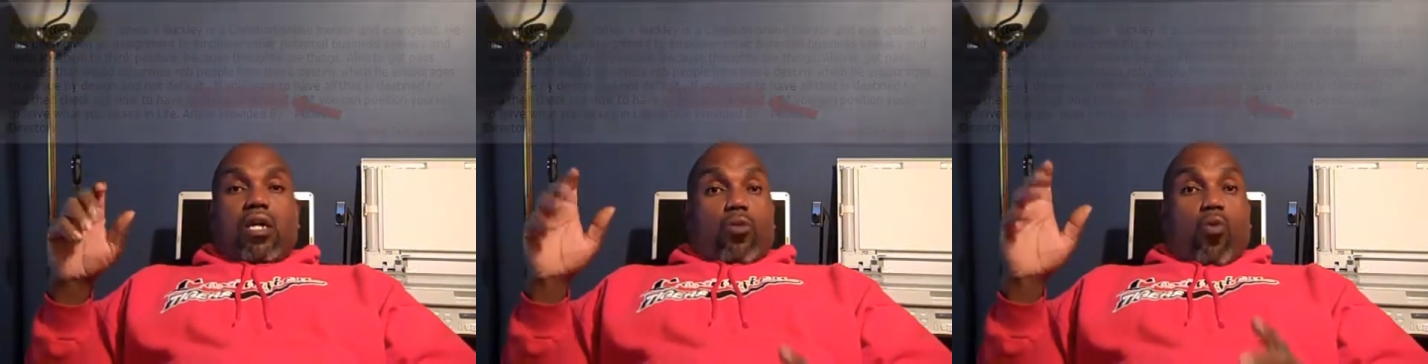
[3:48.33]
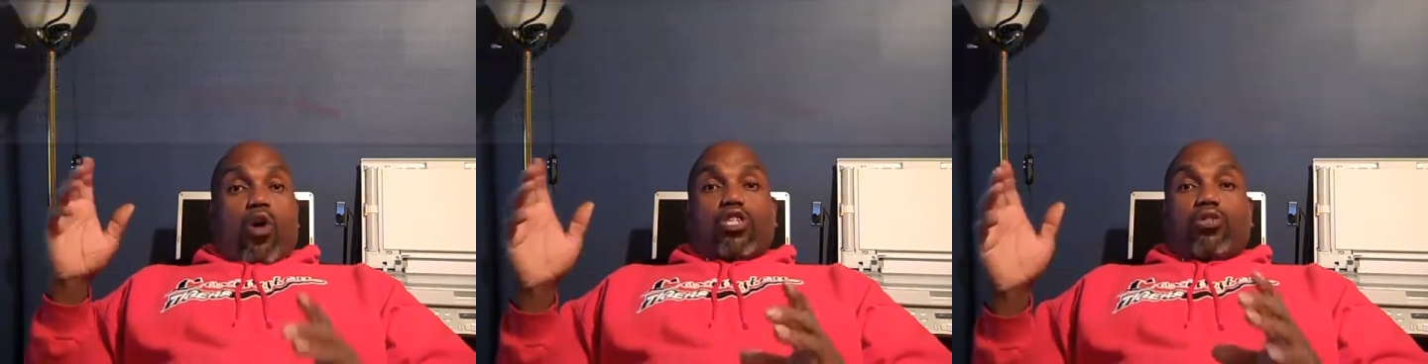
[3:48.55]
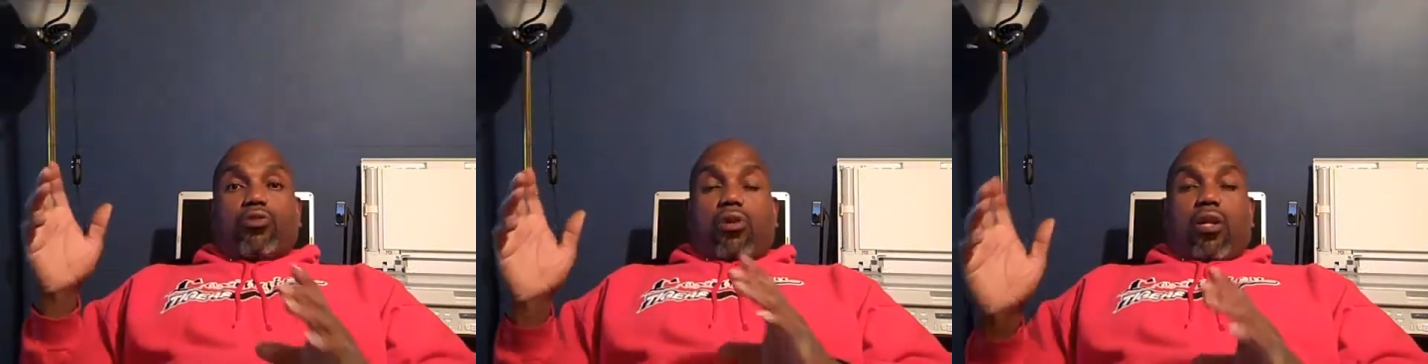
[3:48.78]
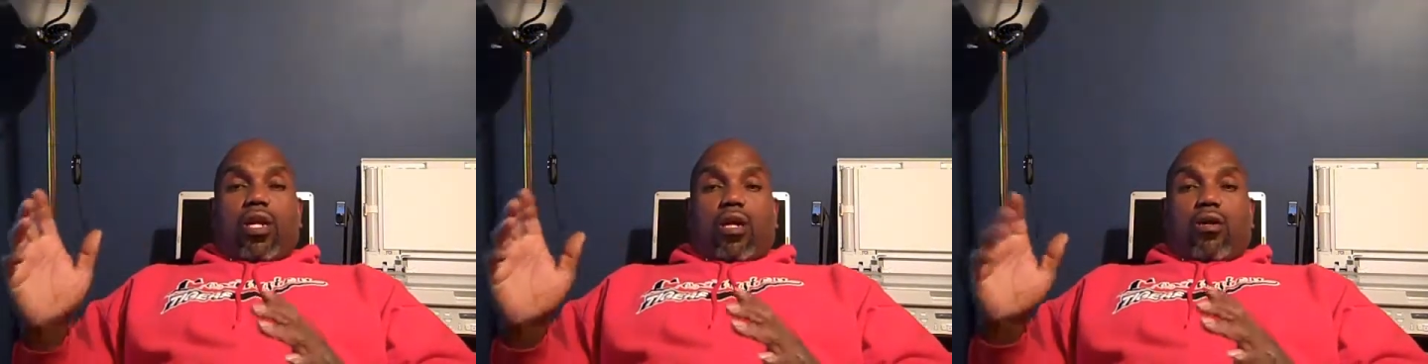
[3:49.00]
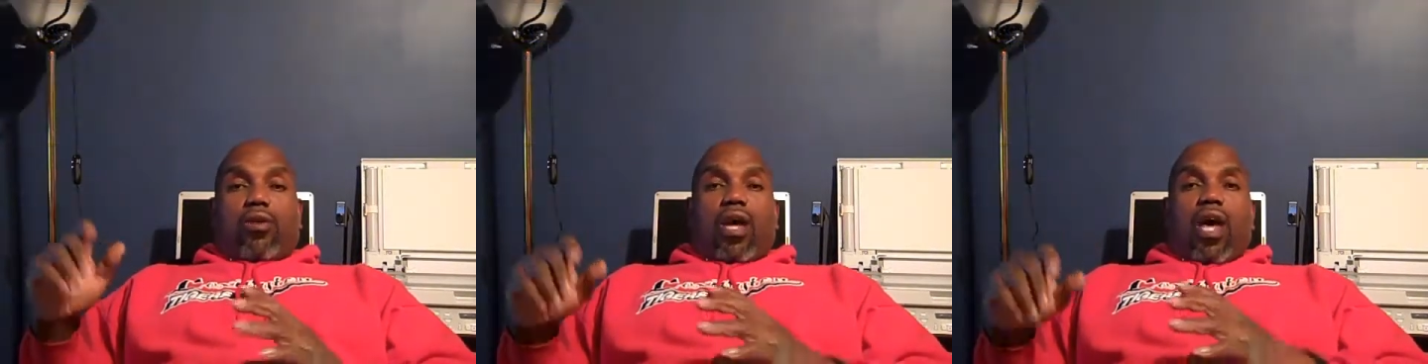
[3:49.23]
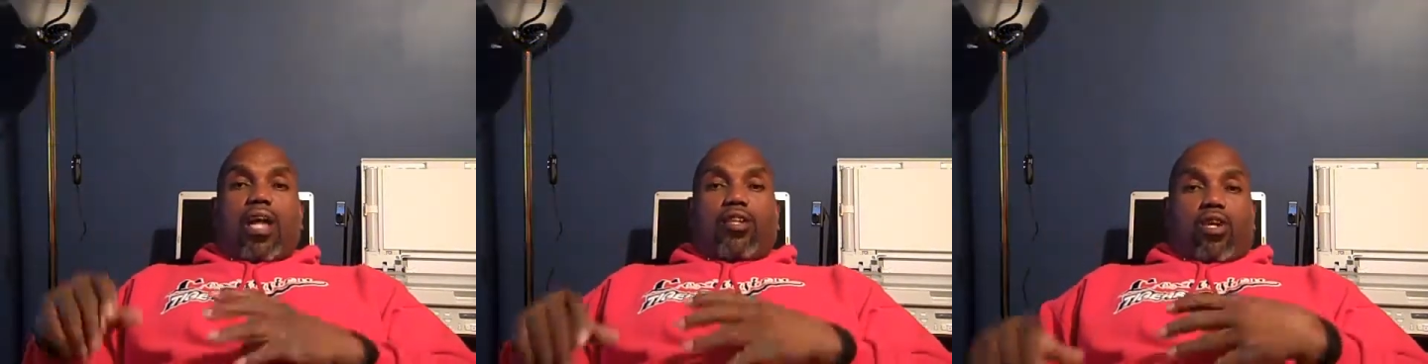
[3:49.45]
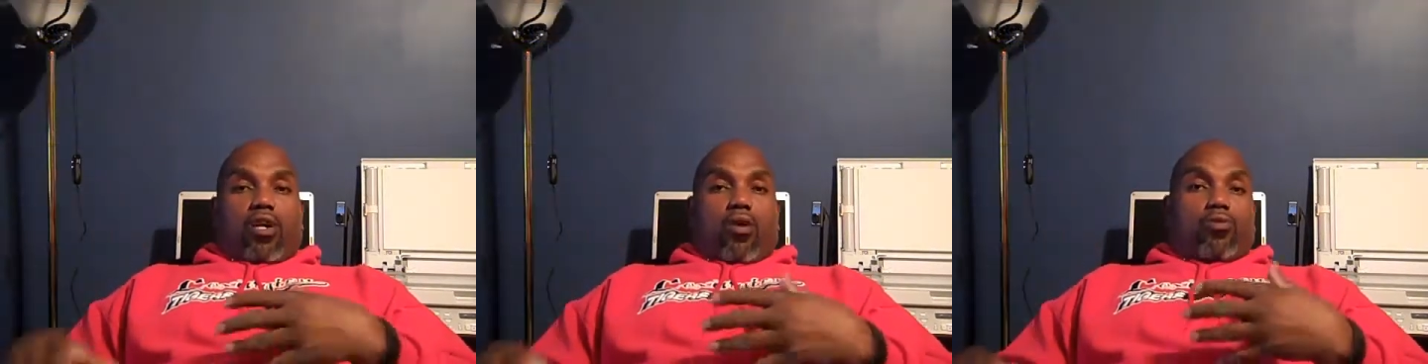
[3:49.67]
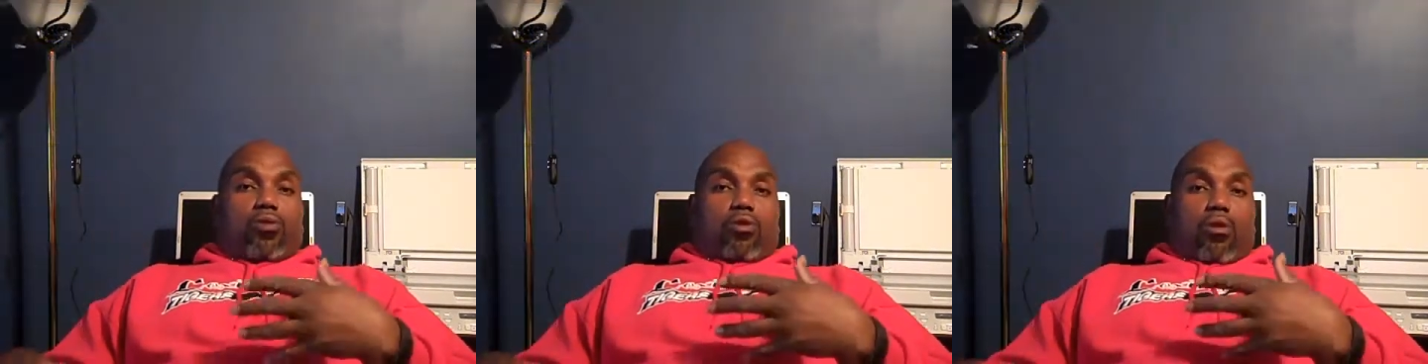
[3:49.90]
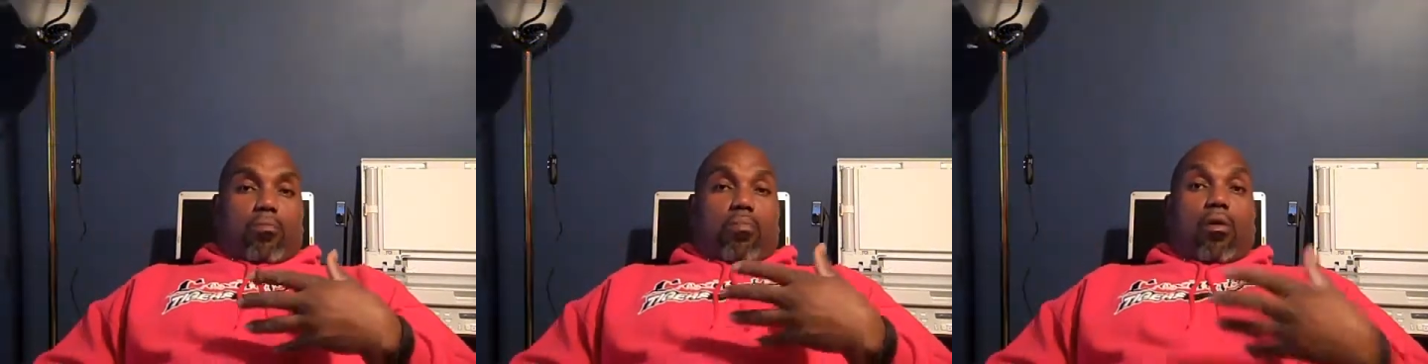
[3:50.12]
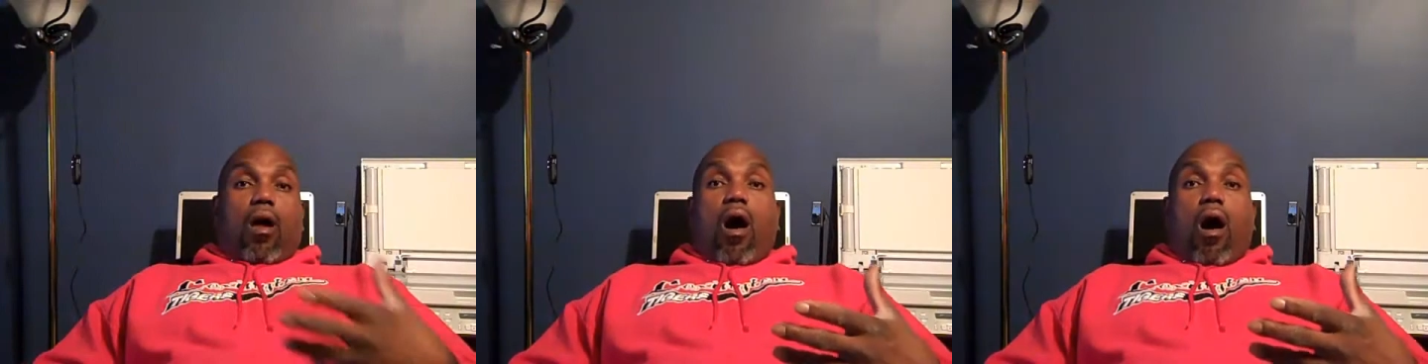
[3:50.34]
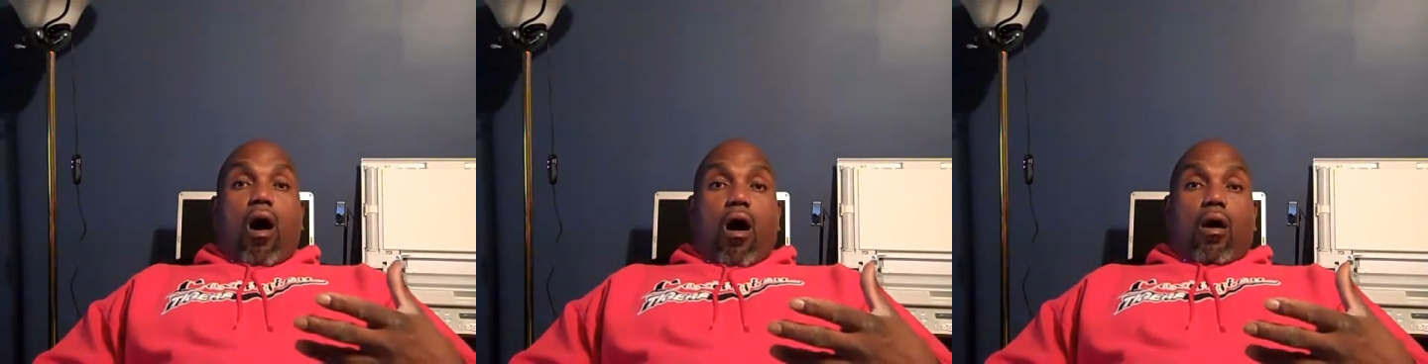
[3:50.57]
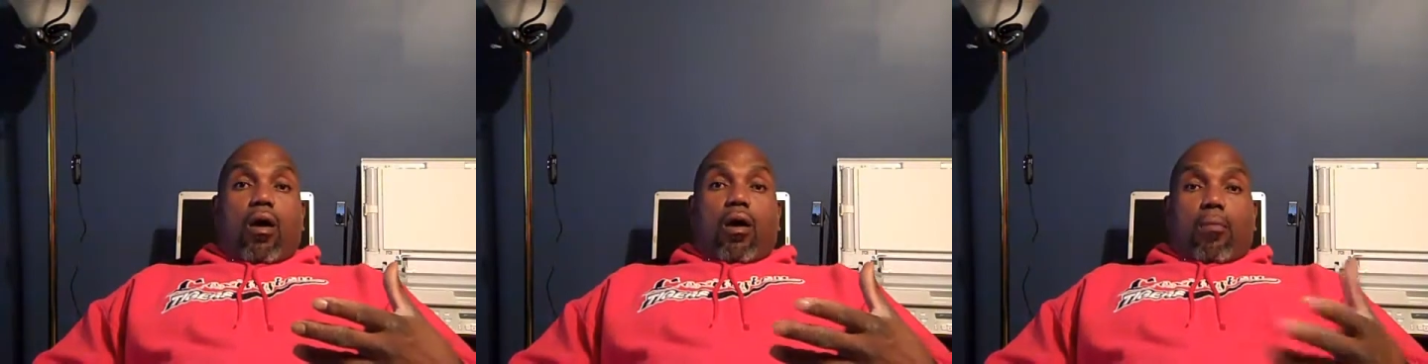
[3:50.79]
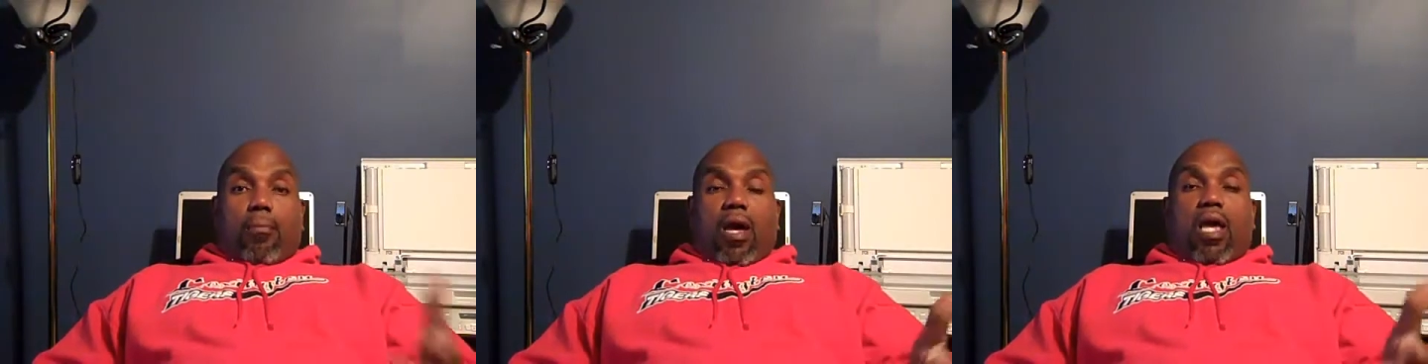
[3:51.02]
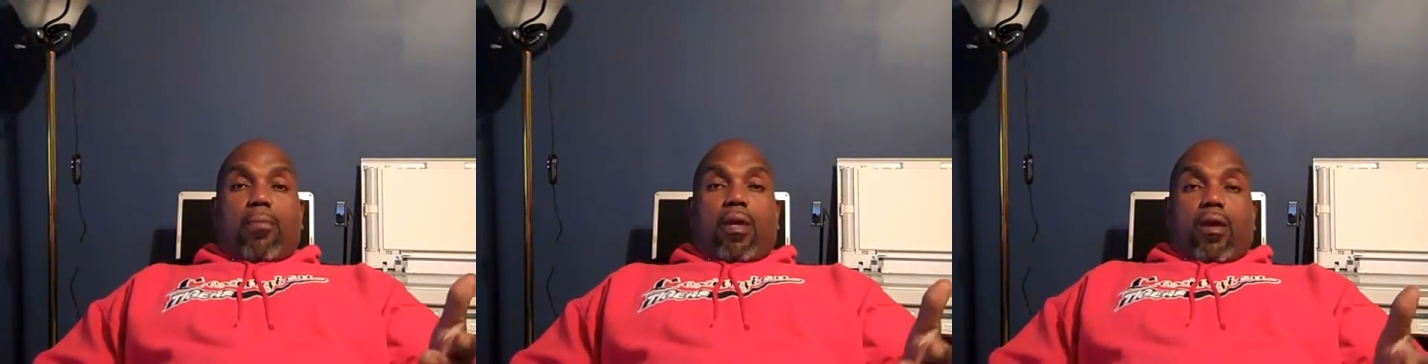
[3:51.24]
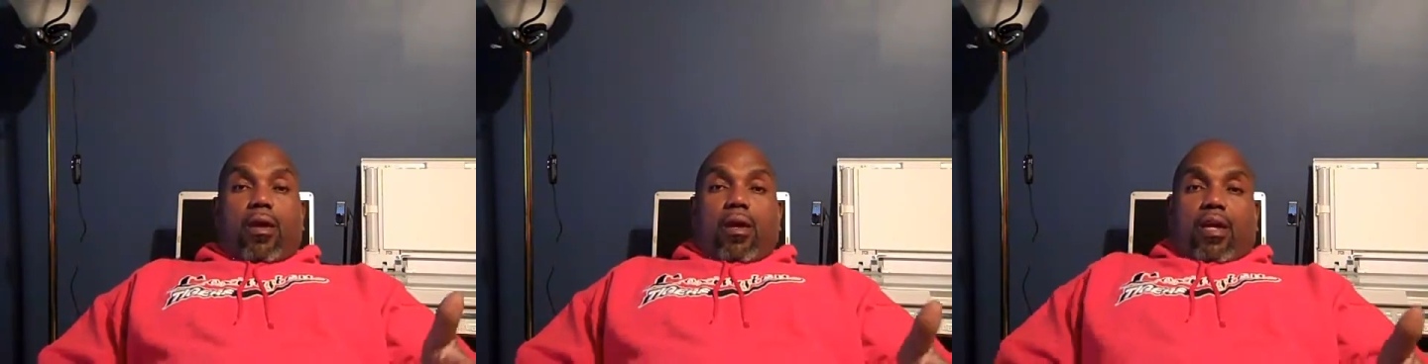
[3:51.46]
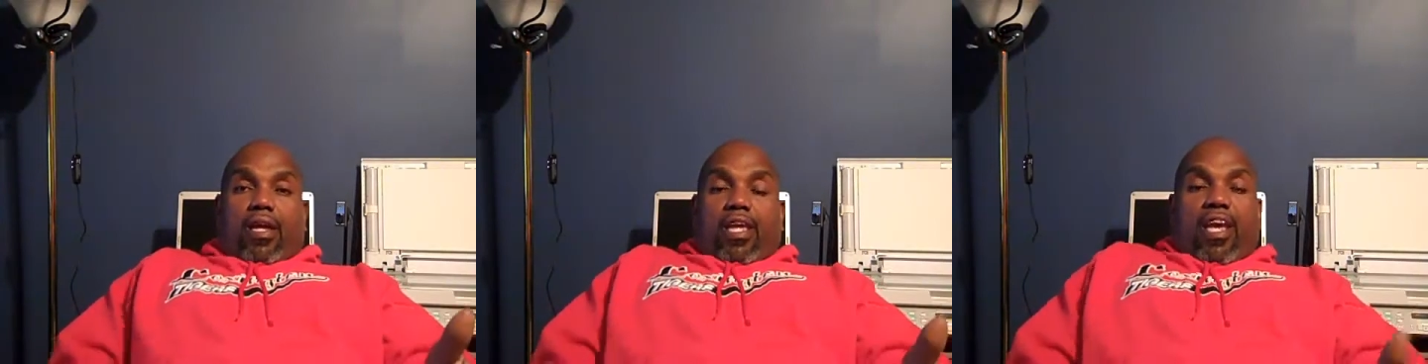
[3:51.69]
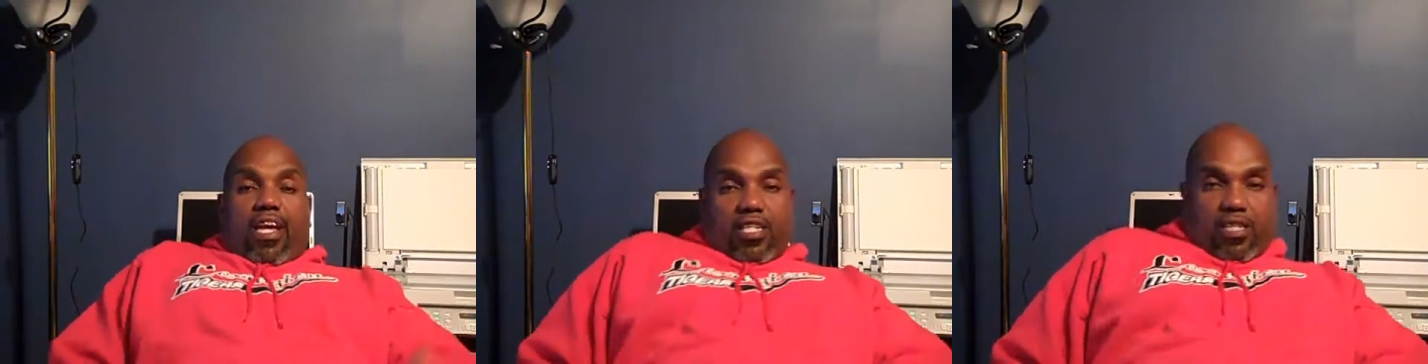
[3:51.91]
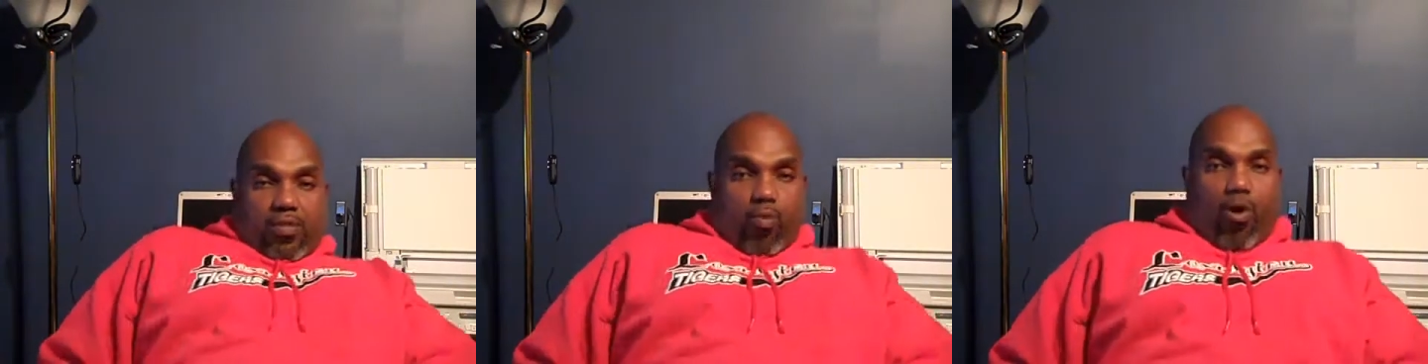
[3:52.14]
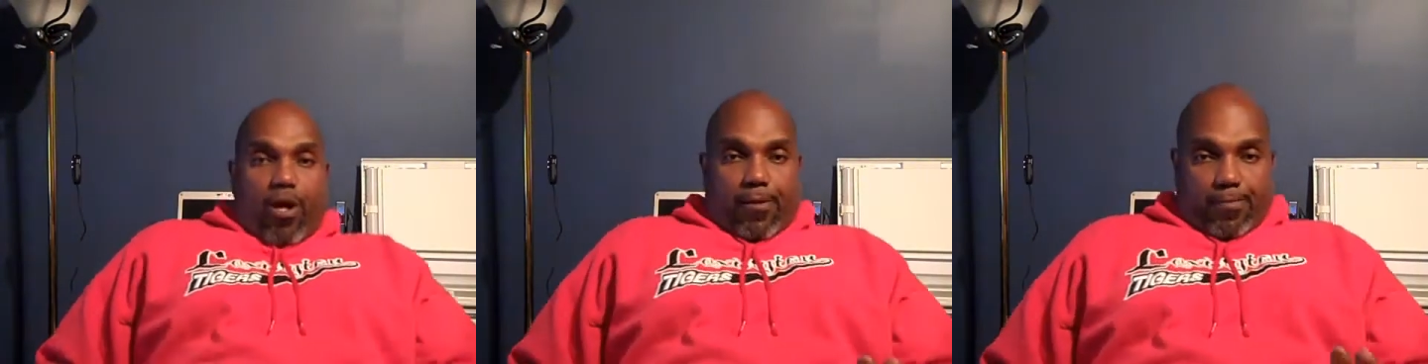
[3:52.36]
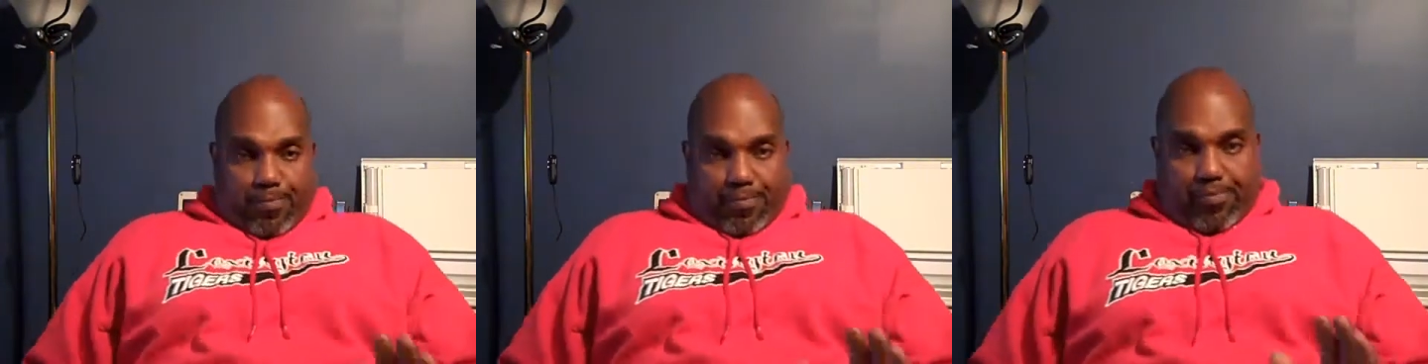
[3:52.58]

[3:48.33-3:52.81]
Once you click on that and you go to their blog, maybe, guess what?